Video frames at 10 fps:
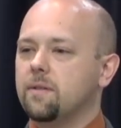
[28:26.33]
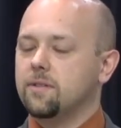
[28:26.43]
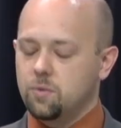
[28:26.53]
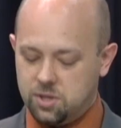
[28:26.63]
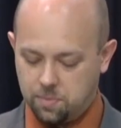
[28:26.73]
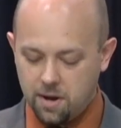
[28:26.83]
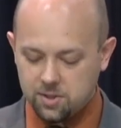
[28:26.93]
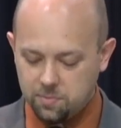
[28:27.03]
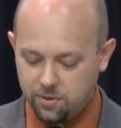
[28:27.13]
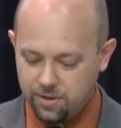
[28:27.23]
the
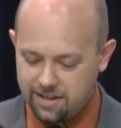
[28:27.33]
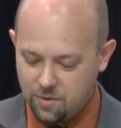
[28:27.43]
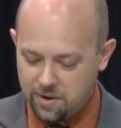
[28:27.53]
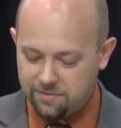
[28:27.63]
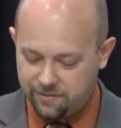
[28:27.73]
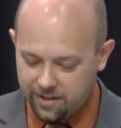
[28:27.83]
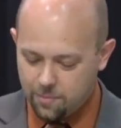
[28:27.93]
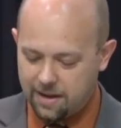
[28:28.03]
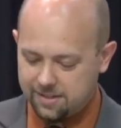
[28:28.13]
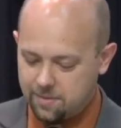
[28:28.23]
responsibility that we feel
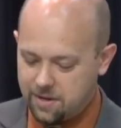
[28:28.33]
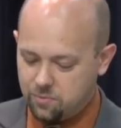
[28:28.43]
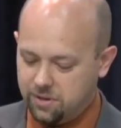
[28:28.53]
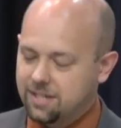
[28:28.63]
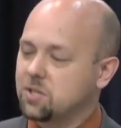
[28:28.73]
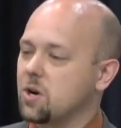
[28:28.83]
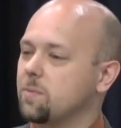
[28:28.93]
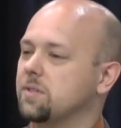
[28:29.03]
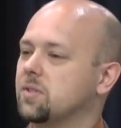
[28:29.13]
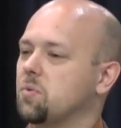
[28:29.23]
about something that really
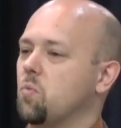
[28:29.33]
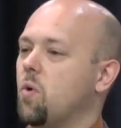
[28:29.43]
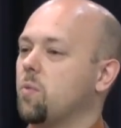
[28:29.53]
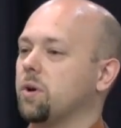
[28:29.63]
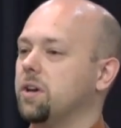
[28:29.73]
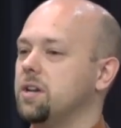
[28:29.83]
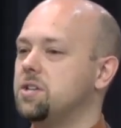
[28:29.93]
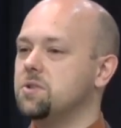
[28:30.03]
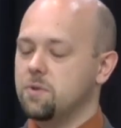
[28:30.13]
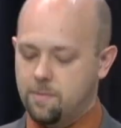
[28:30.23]
determines what we're going to
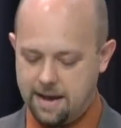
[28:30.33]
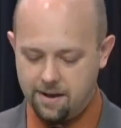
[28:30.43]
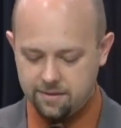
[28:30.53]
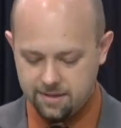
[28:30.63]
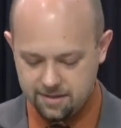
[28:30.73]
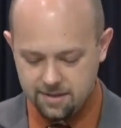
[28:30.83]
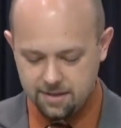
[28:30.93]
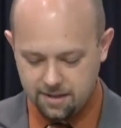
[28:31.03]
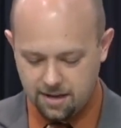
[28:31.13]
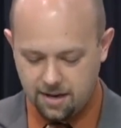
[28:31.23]
do about
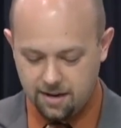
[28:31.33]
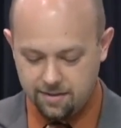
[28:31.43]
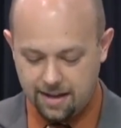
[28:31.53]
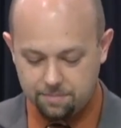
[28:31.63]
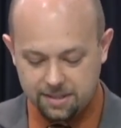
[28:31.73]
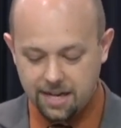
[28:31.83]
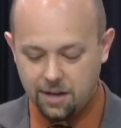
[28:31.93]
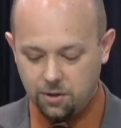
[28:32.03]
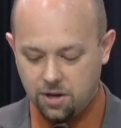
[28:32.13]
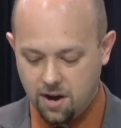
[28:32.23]
uh, that
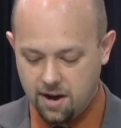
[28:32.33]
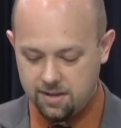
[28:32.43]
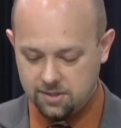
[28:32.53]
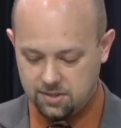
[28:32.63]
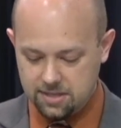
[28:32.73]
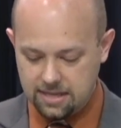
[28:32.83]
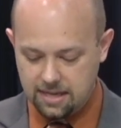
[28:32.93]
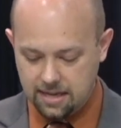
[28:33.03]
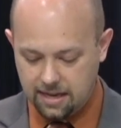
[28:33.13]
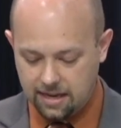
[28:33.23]
particular cause
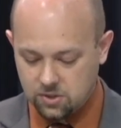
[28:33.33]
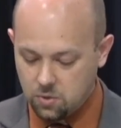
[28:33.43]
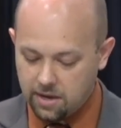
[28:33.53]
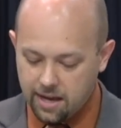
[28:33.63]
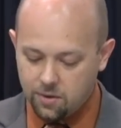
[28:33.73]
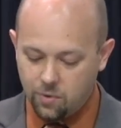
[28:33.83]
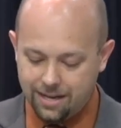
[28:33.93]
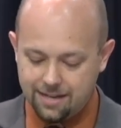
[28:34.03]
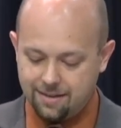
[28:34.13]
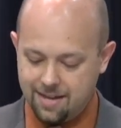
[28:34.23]
and so again we
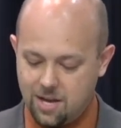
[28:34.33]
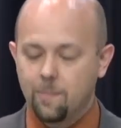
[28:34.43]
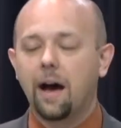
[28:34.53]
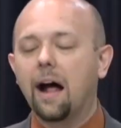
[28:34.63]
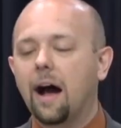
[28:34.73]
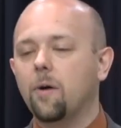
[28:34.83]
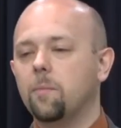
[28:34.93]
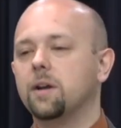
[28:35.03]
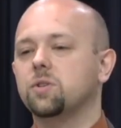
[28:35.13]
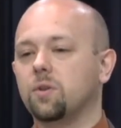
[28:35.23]
need to think about how
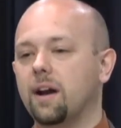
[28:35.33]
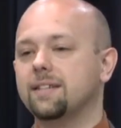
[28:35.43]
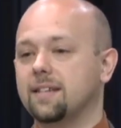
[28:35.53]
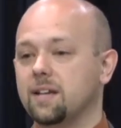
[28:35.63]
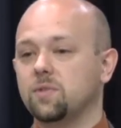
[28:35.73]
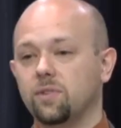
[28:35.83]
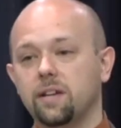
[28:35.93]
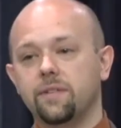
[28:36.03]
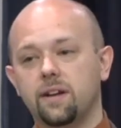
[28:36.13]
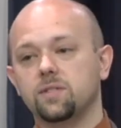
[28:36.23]
much christ has
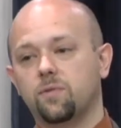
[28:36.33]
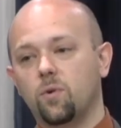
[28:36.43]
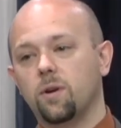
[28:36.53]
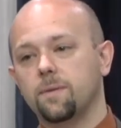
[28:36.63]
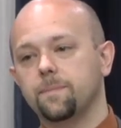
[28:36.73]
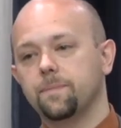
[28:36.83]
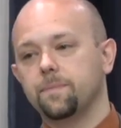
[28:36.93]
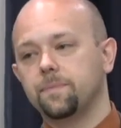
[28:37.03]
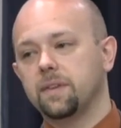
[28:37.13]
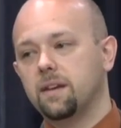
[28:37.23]
forgiven us for
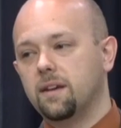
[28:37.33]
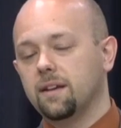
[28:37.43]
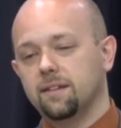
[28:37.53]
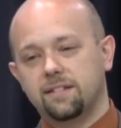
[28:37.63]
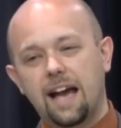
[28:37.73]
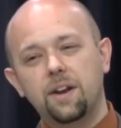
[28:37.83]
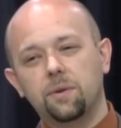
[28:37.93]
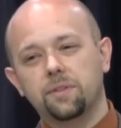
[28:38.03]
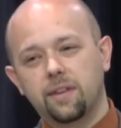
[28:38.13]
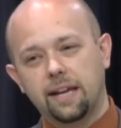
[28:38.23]
because i
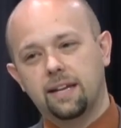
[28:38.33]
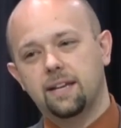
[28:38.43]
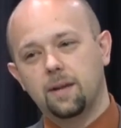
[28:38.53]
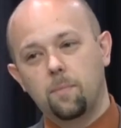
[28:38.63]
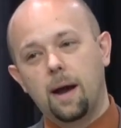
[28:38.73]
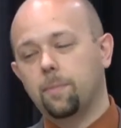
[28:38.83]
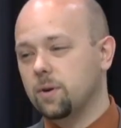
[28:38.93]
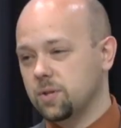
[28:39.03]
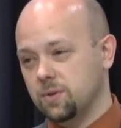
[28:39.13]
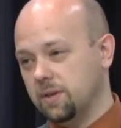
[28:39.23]
don't think in my
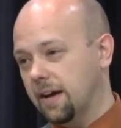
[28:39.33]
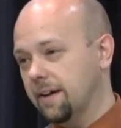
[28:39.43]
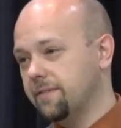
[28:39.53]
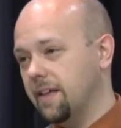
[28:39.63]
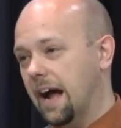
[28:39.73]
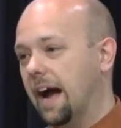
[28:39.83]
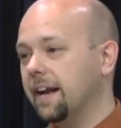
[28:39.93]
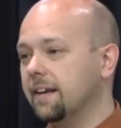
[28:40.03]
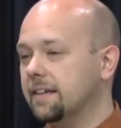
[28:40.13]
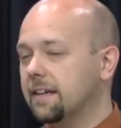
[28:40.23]
personal life that
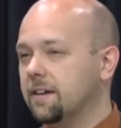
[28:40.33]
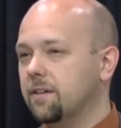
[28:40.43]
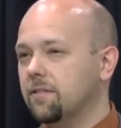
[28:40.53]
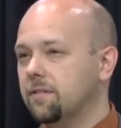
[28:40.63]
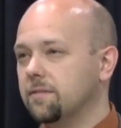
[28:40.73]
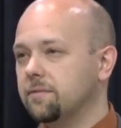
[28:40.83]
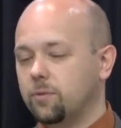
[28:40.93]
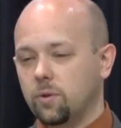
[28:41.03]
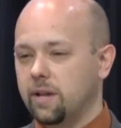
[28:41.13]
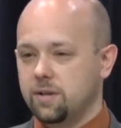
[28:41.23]
i
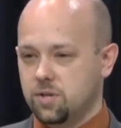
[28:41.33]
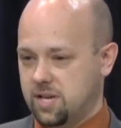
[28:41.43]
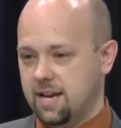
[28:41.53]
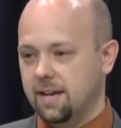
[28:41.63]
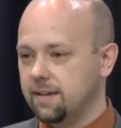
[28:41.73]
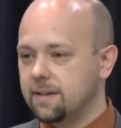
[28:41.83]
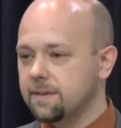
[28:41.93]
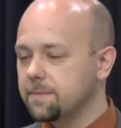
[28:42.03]
fully understand